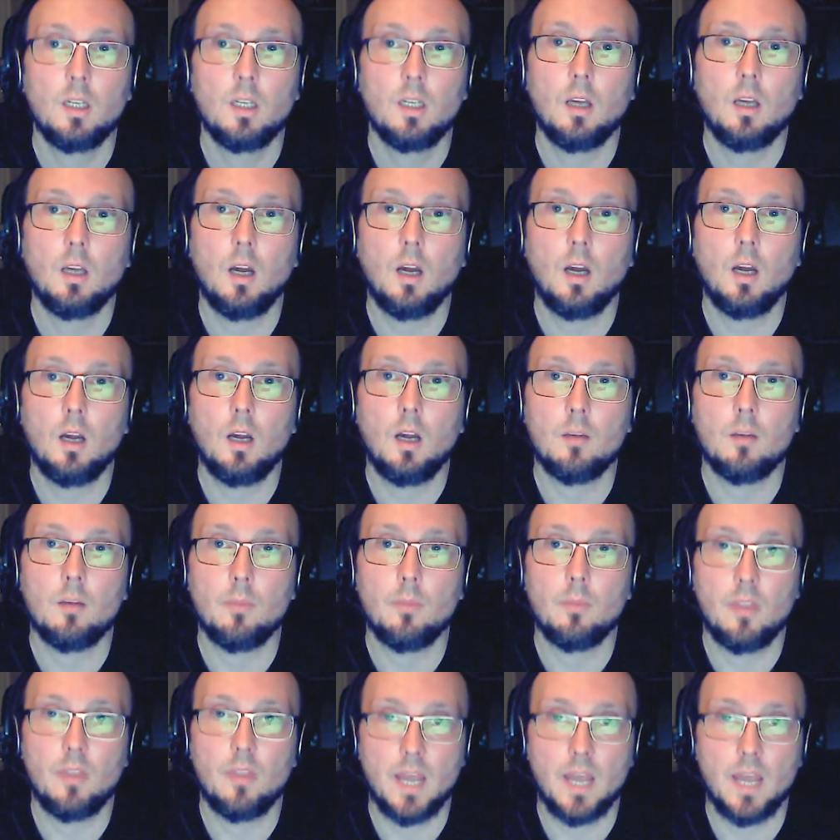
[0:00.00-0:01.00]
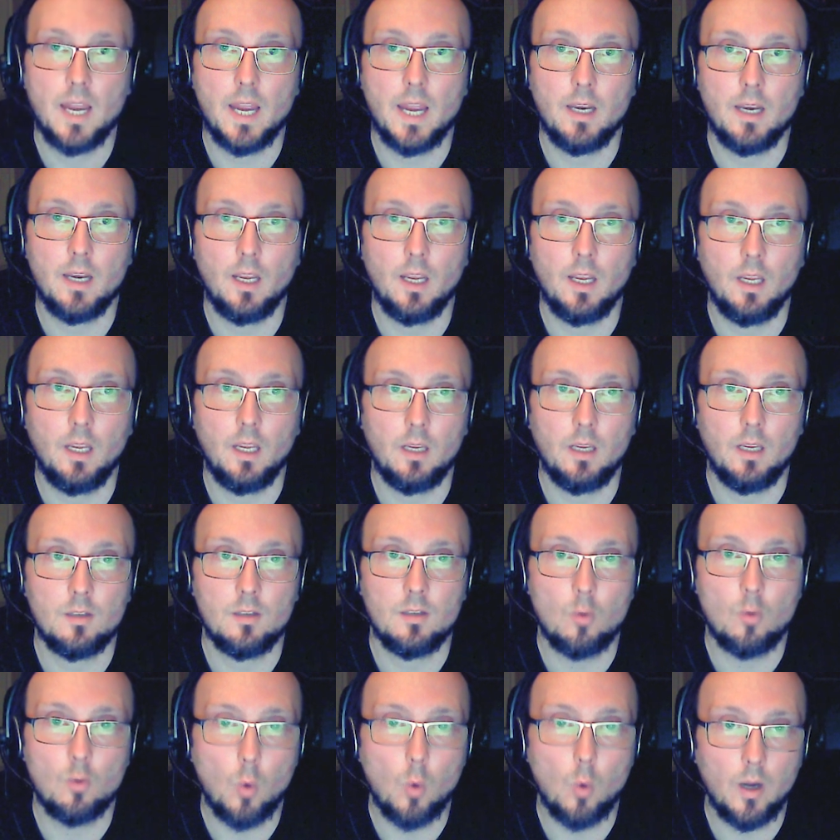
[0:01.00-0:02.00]
than a
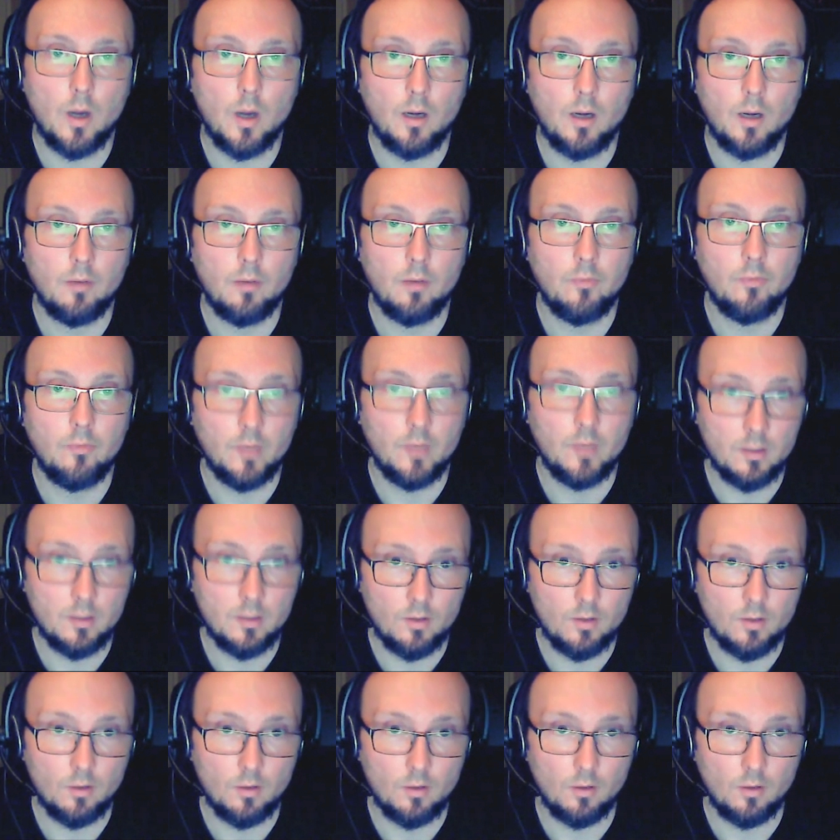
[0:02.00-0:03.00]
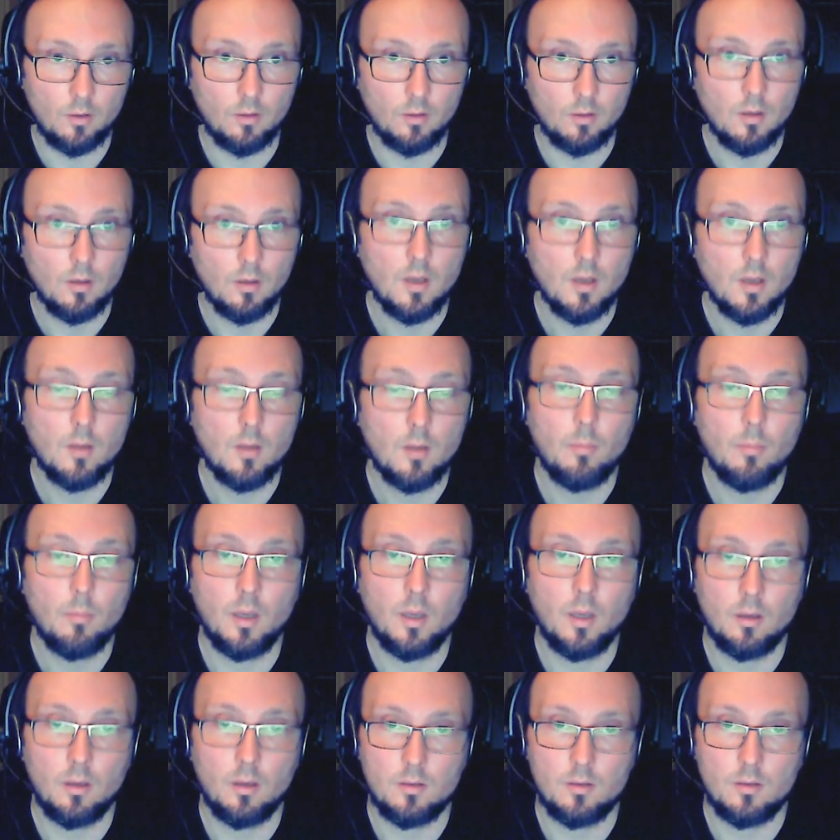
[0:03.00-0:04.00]
square filter
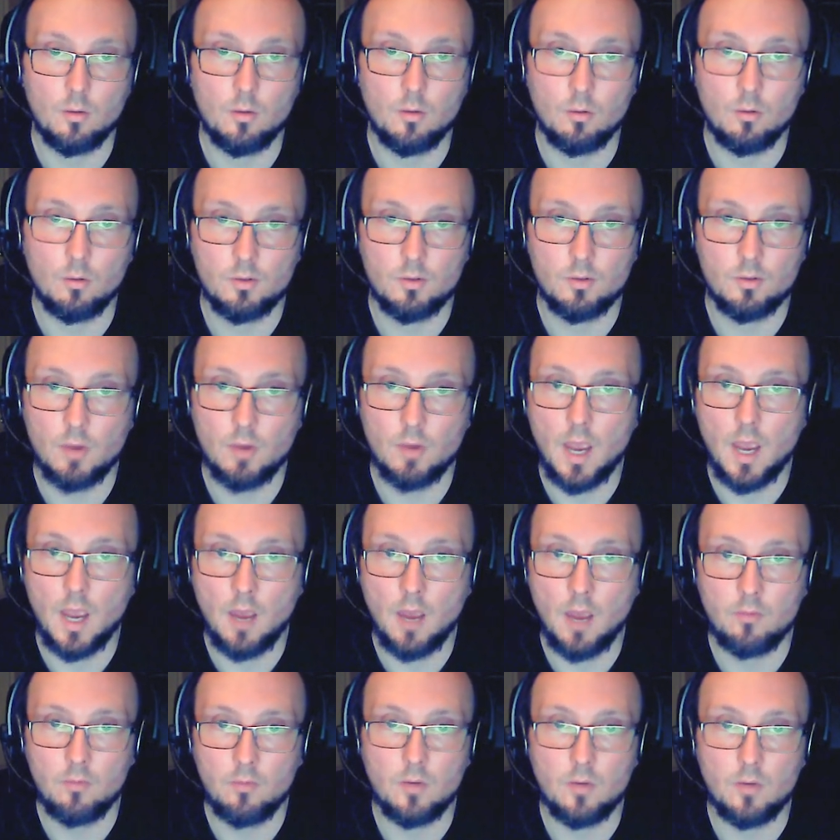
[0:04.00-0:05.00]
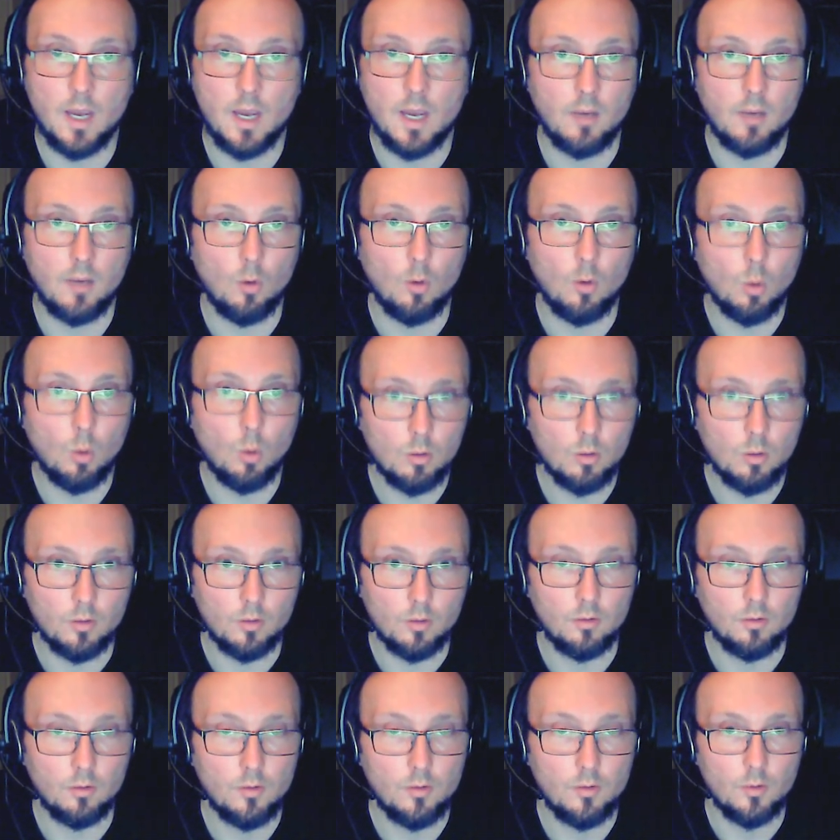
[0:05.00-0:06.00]
because you also have to add a holder
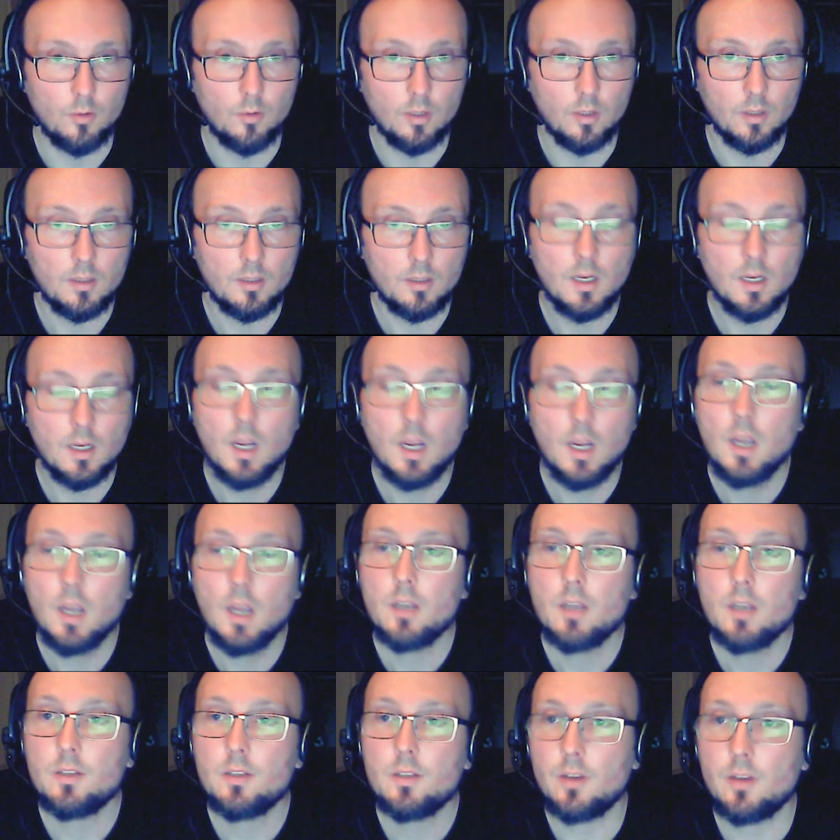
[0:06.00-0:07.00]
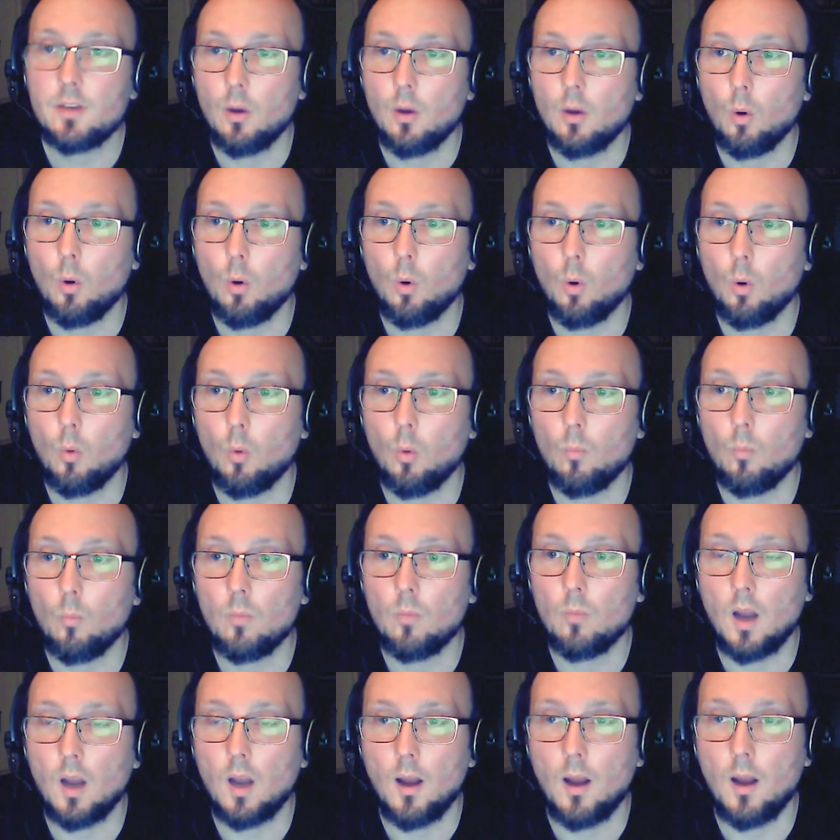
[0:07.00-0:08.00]
to it. So
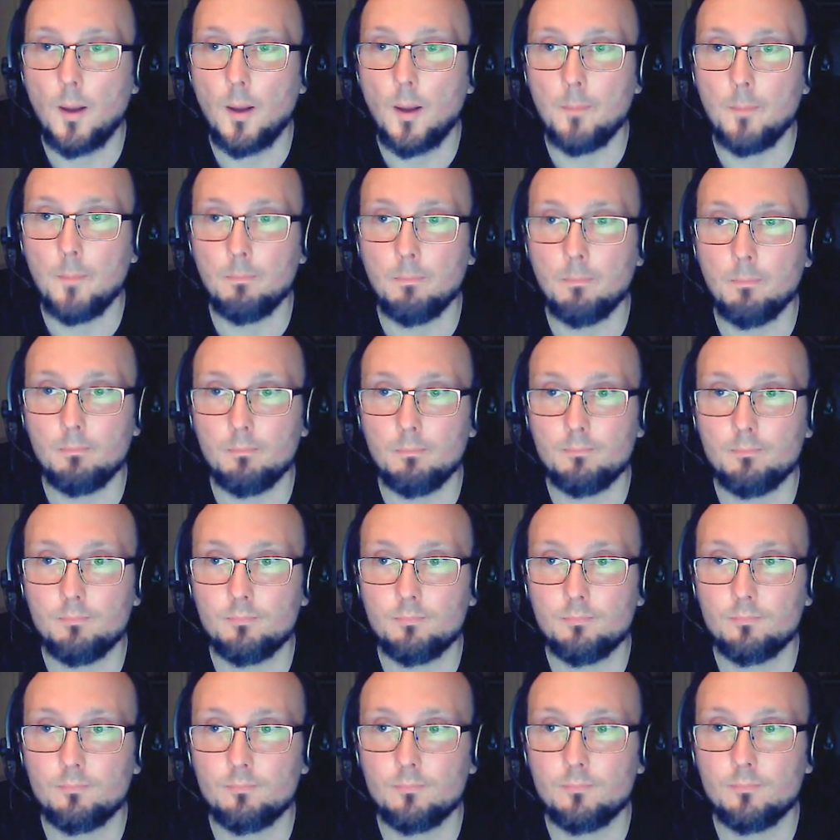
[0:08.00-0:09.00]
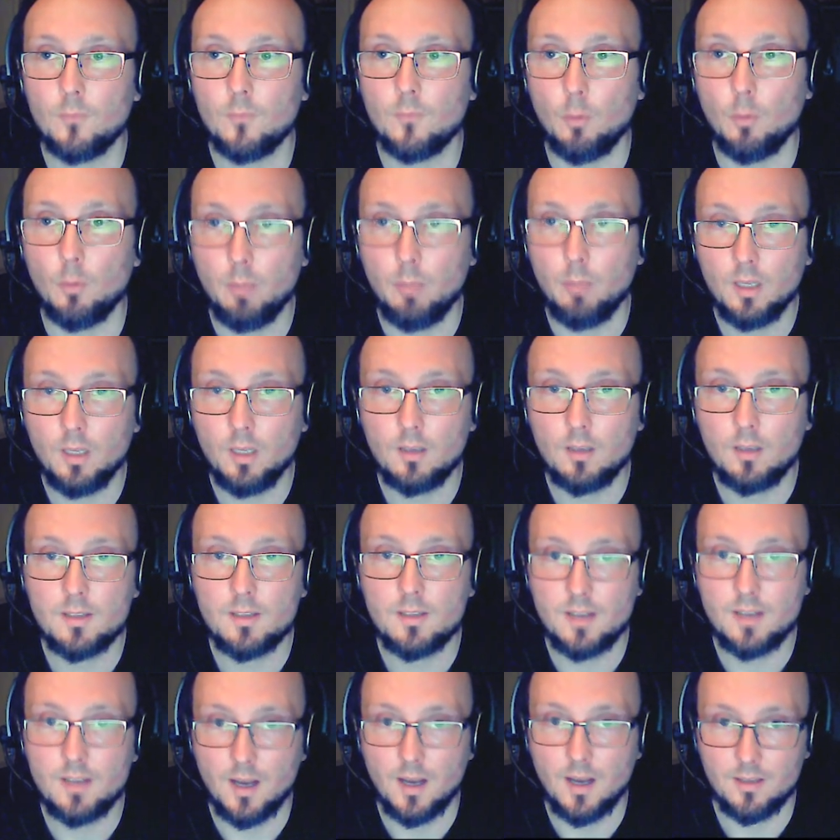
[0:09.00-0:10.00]
the bill
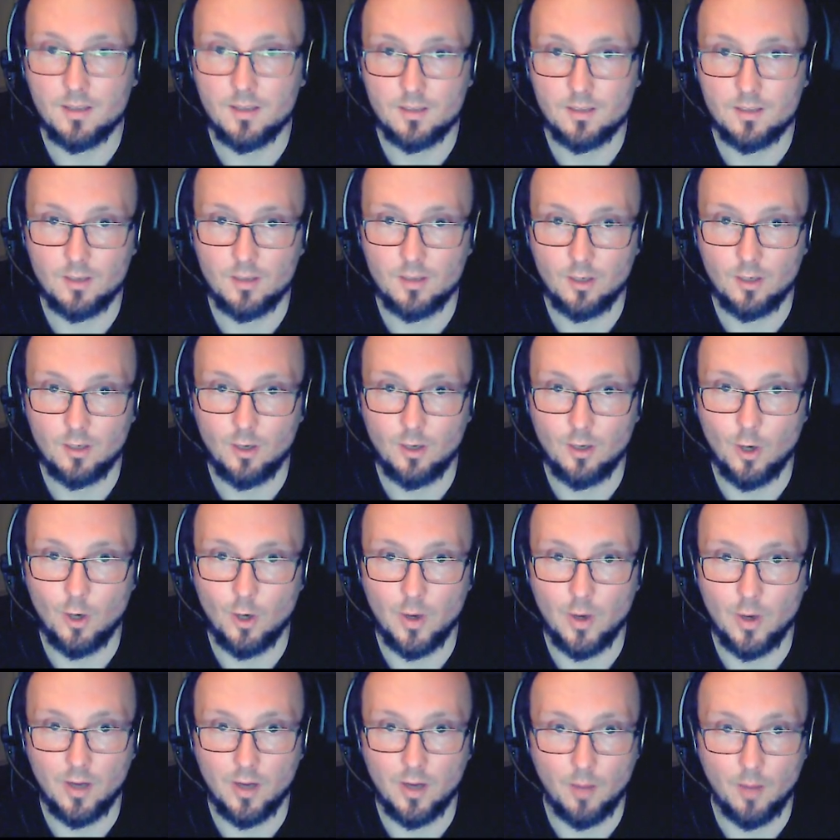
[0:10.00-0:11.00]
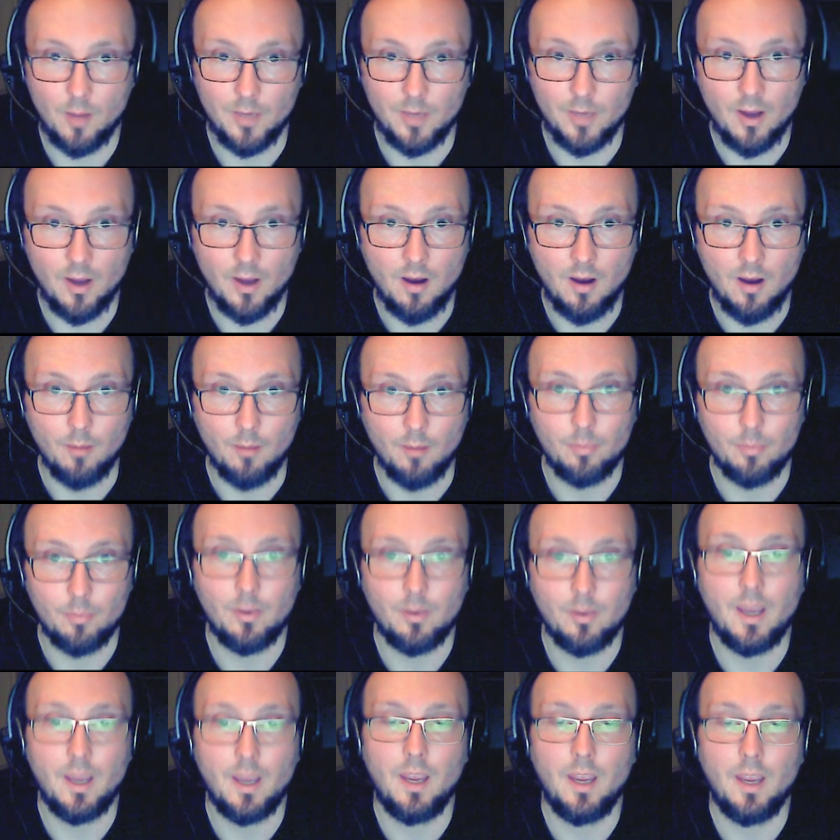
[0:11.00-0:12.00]
starts going up and up,
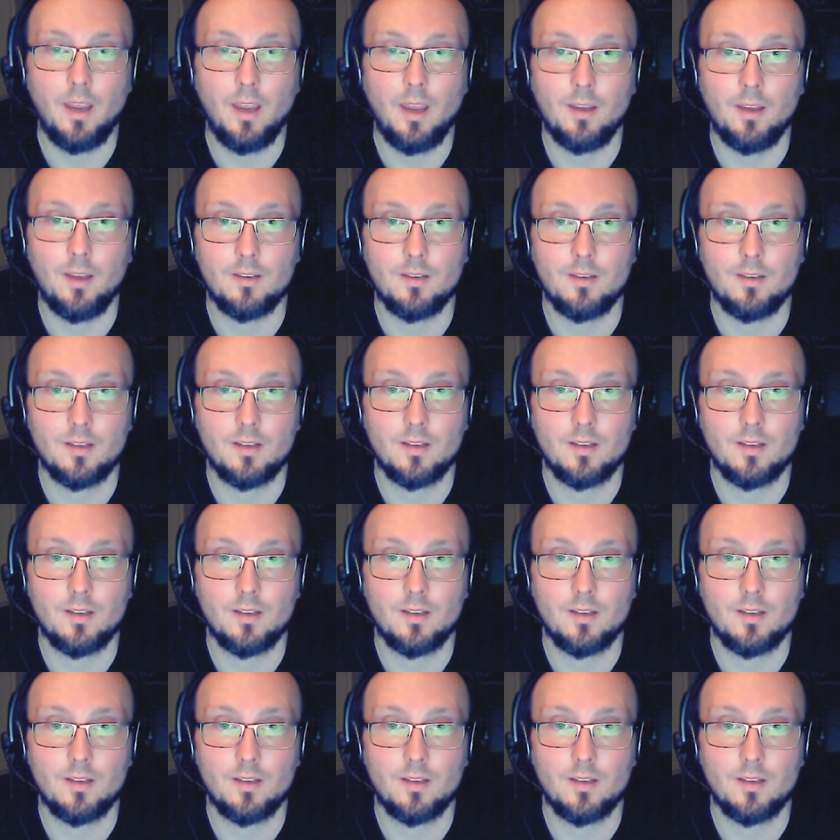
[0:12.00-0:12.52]
and